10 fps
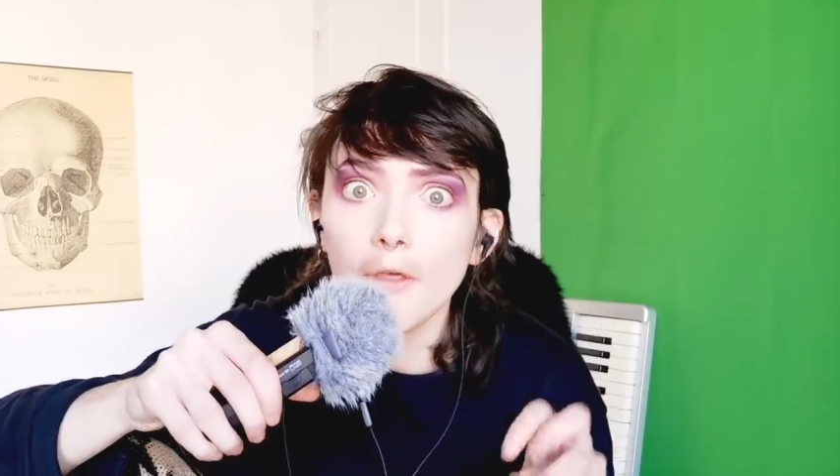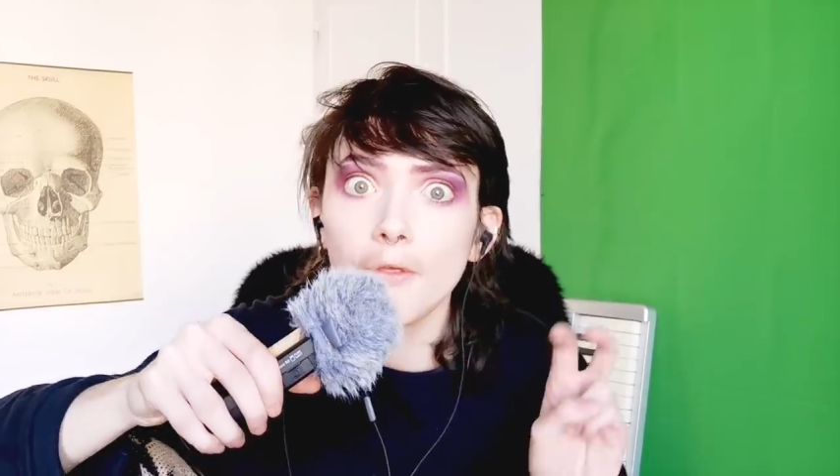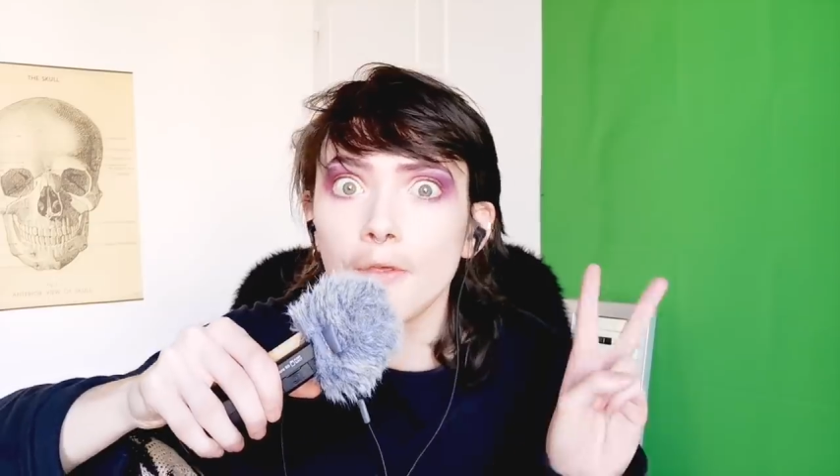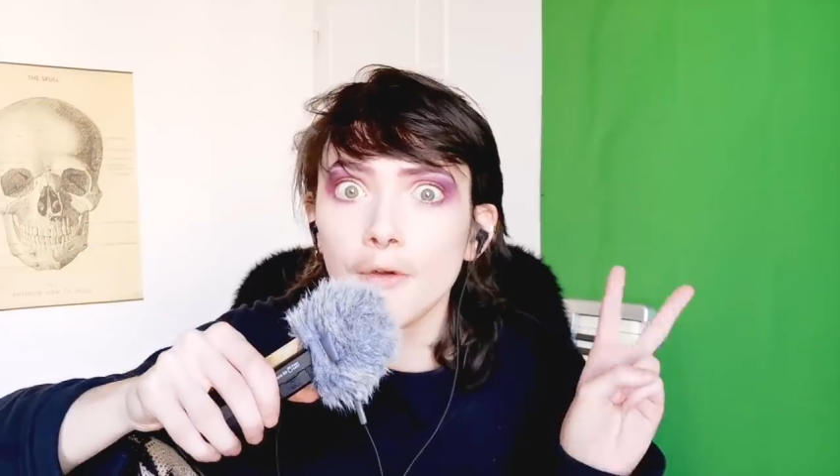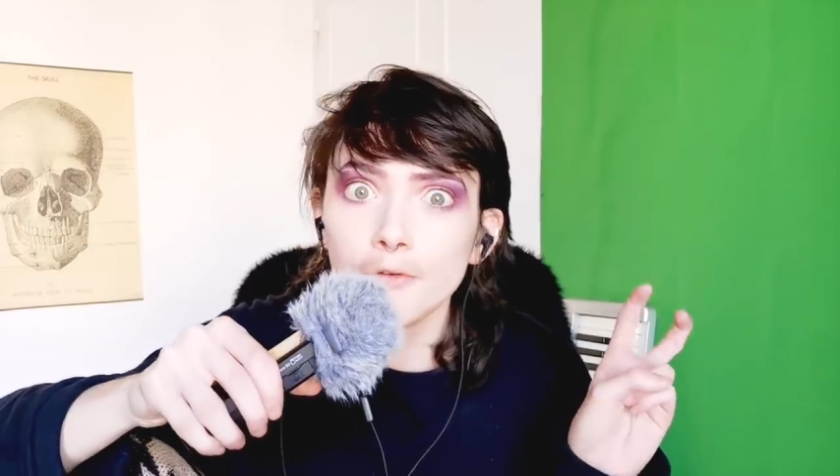
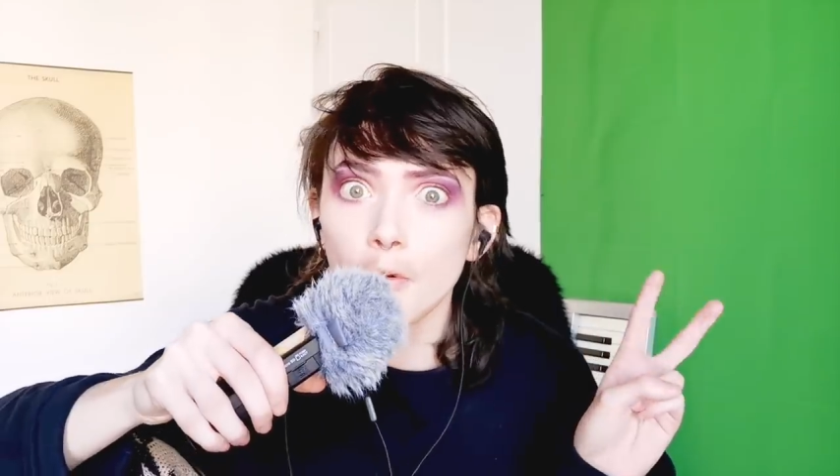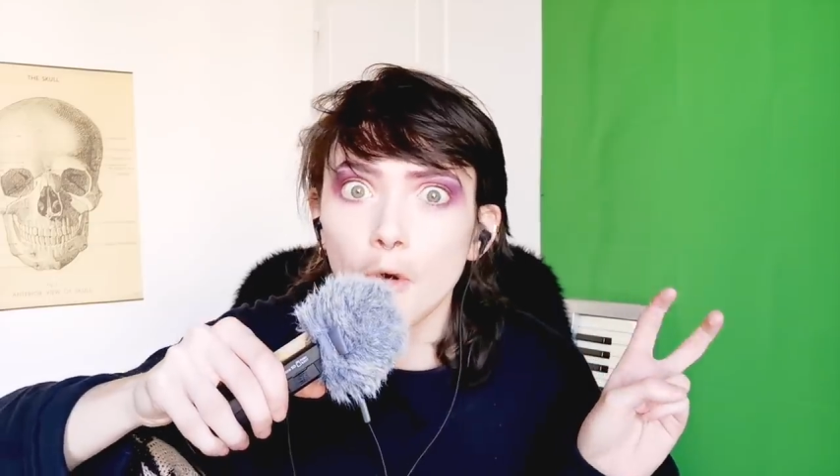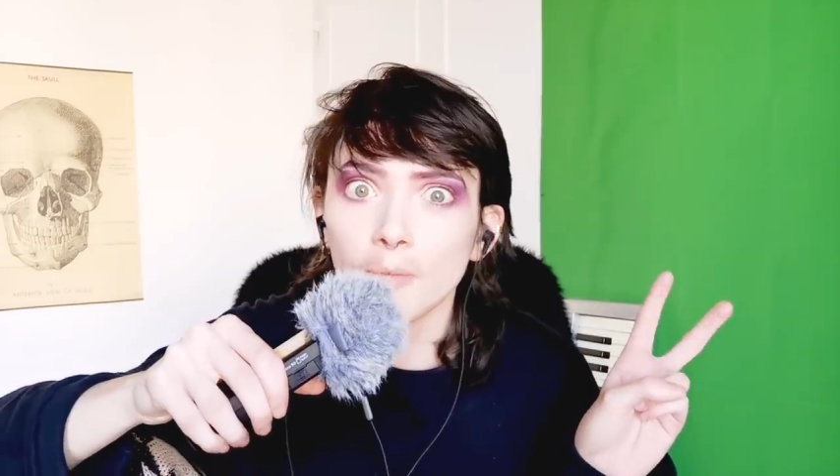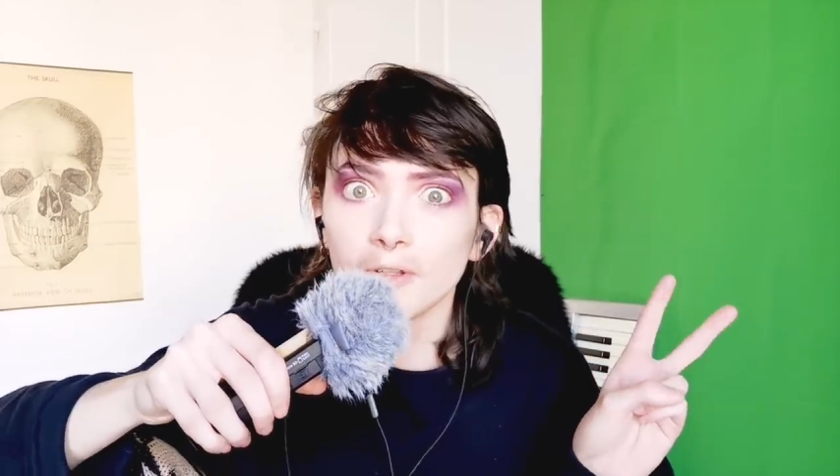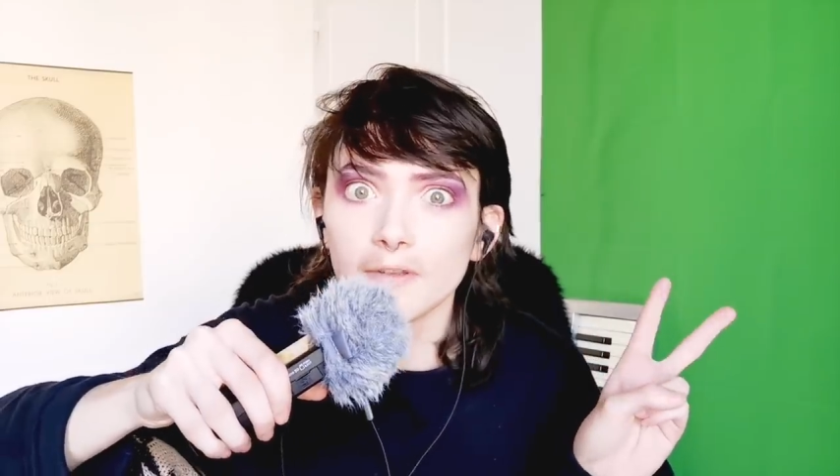the
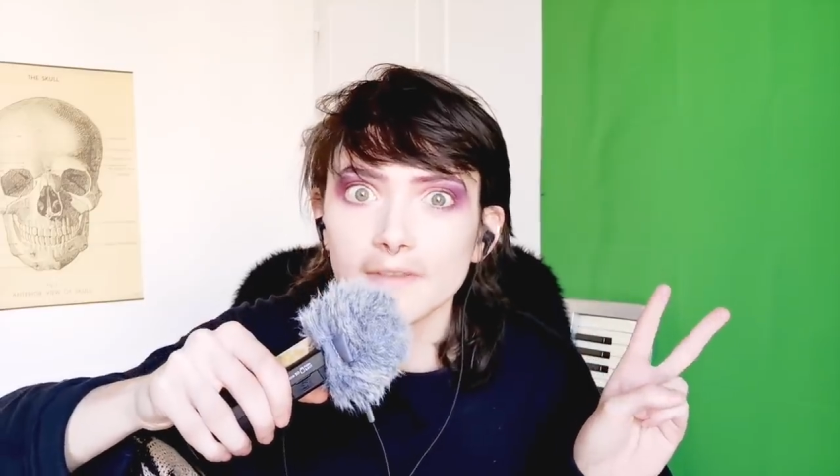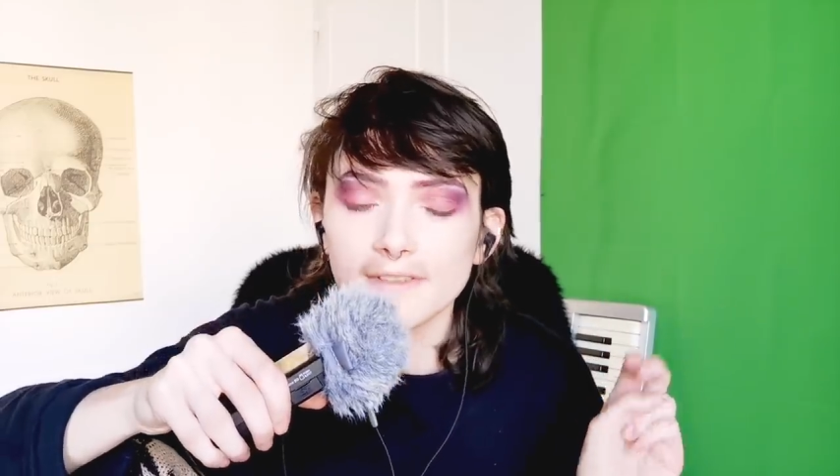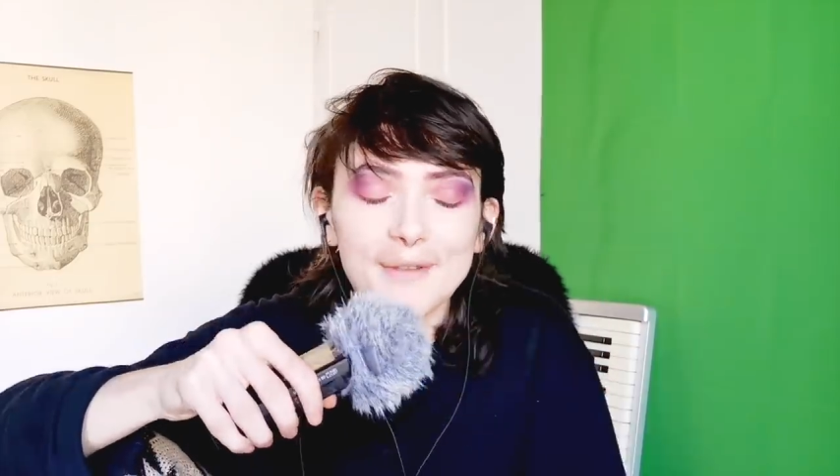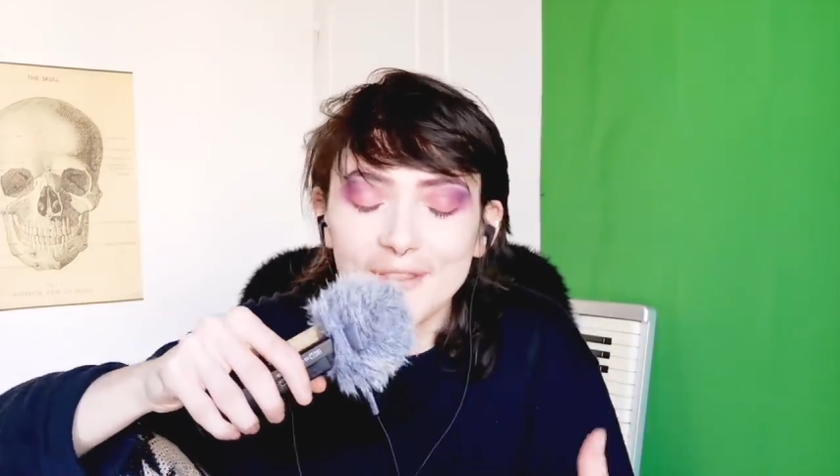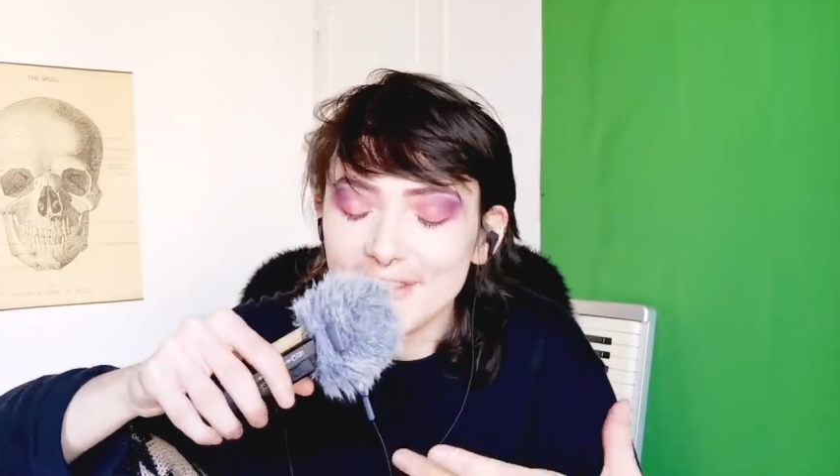
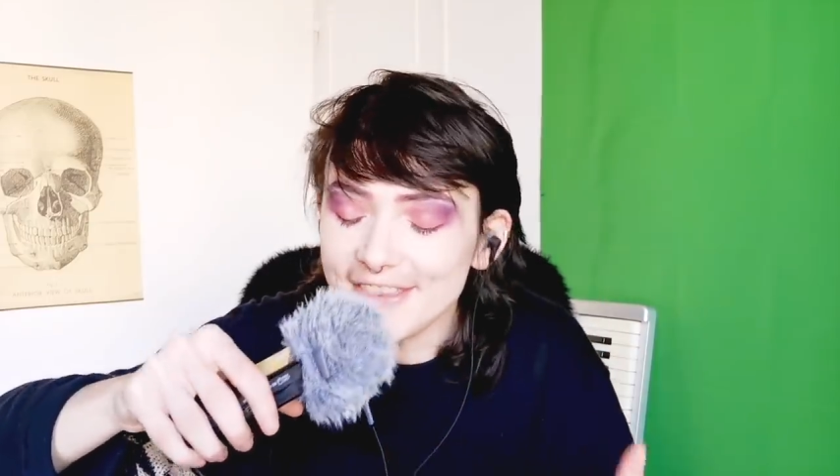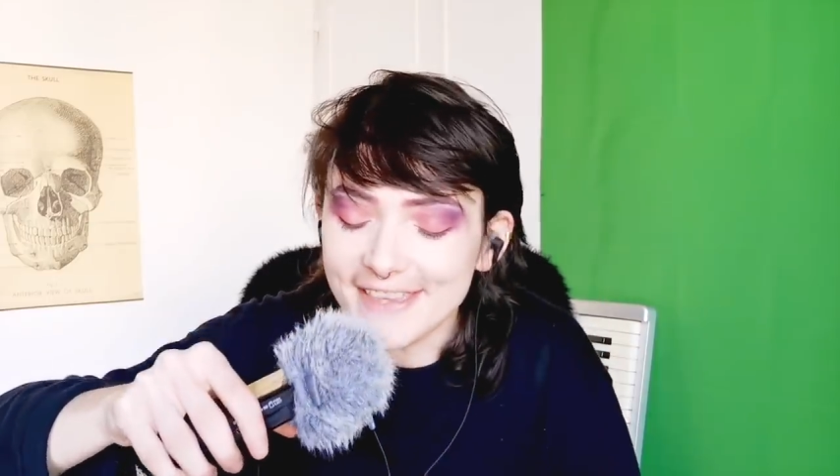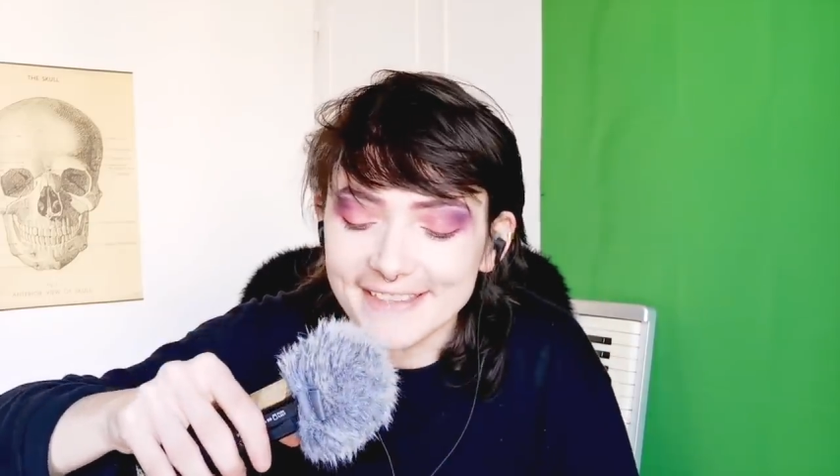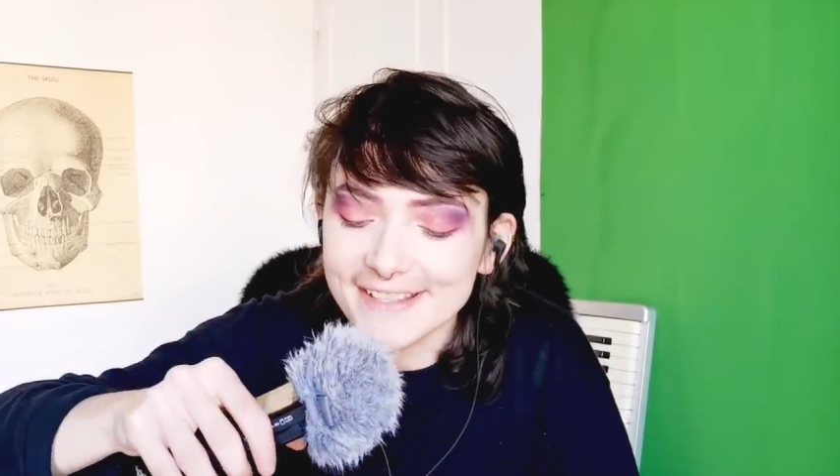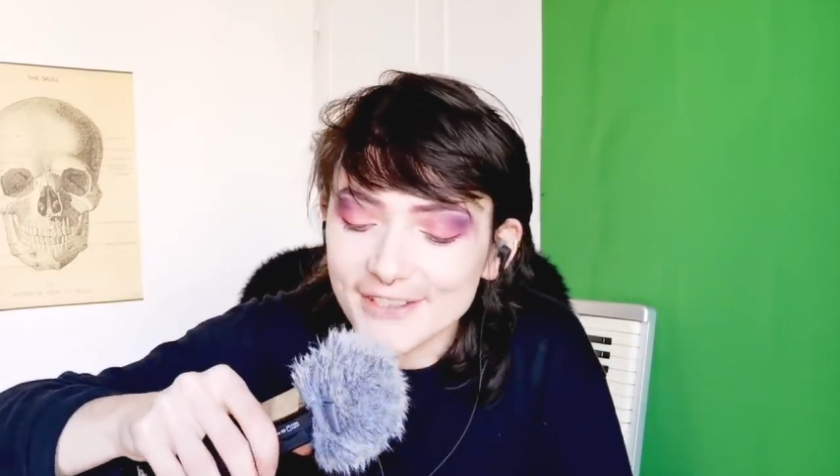normals. The
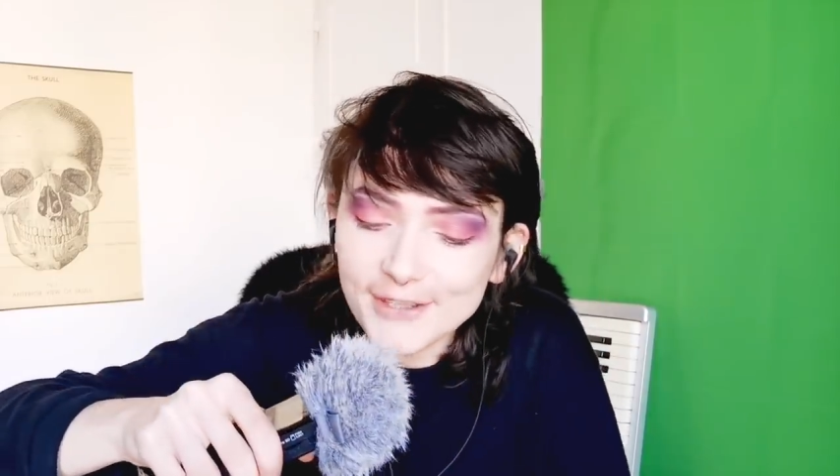thing that's